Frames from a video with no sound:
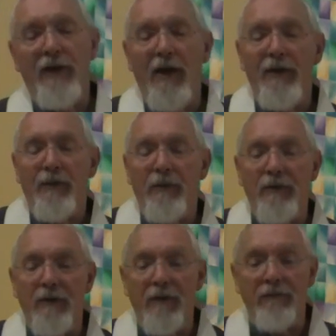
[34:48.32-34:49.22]
to others
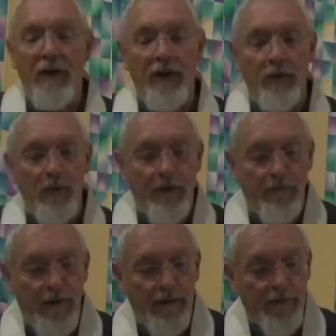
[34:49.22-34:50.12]
and the world
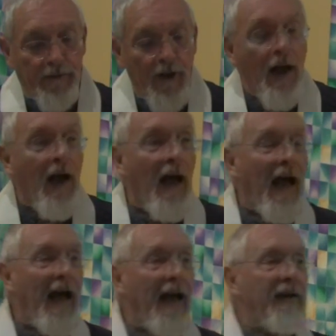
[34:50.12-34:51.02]
around us.
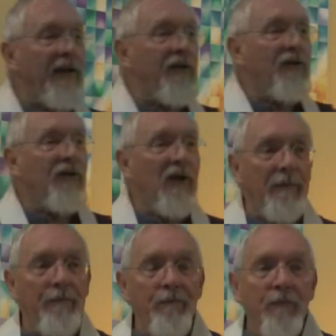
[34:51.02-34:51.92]
And it's
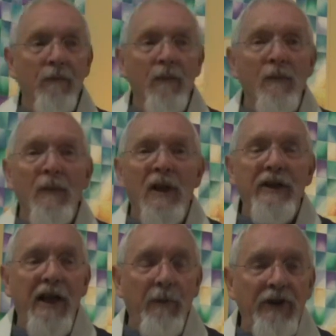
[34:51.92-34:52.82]

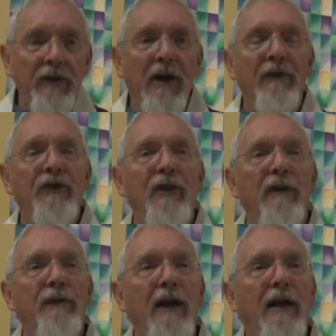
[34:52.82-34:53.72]
yeah, we do have a
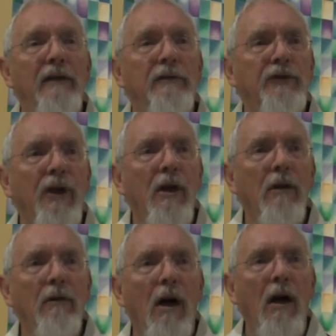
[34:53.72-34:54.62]
self, and
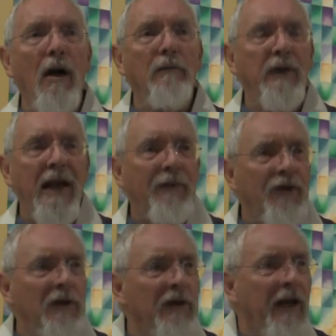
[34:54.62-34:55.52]
so we have
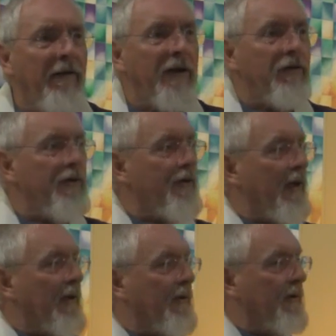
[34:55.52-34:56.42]
certain
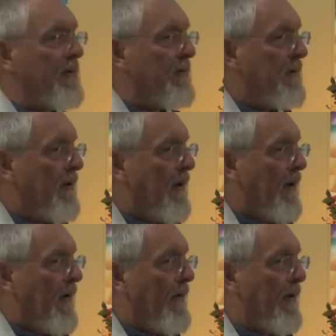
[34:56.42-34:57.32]
characteristics
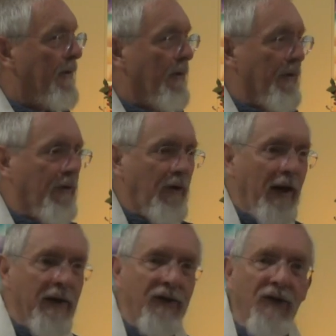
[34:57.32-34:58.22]
that sort of
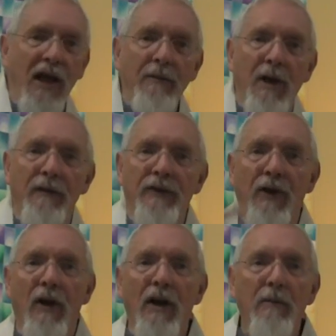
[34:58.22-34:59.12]
stay the same over
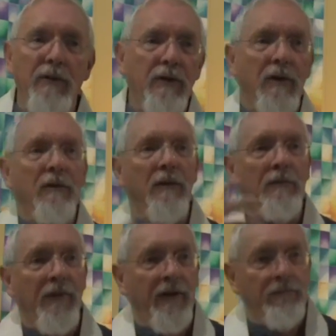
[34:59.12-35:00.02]
time, you know,
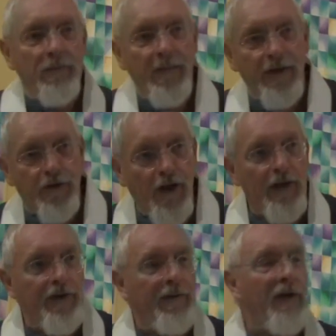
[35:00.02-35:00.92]
and they
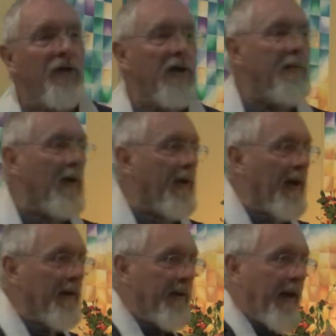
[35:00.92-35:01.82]
change eventually, but
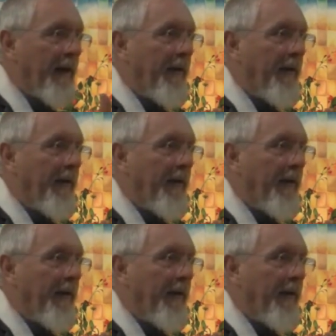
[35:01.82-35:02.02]
they are